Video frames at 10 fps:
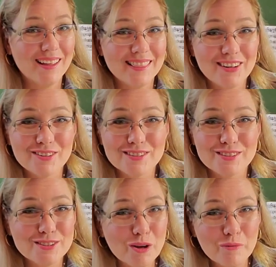there are
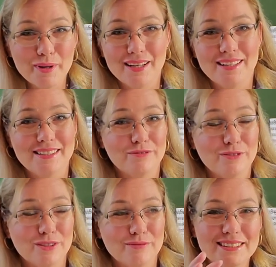so many
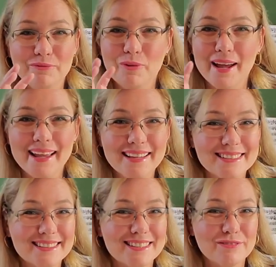different
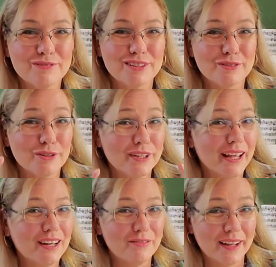ways and different
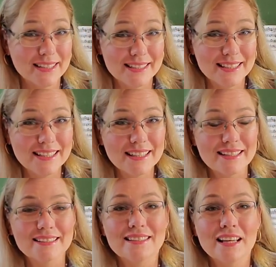creative
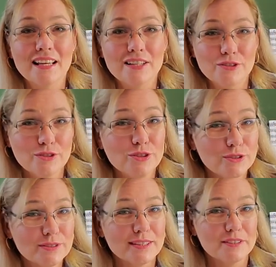ideas to
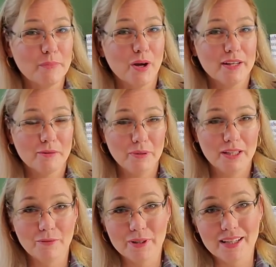use as potting
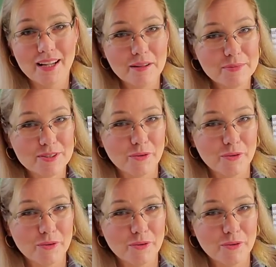medium when it comes to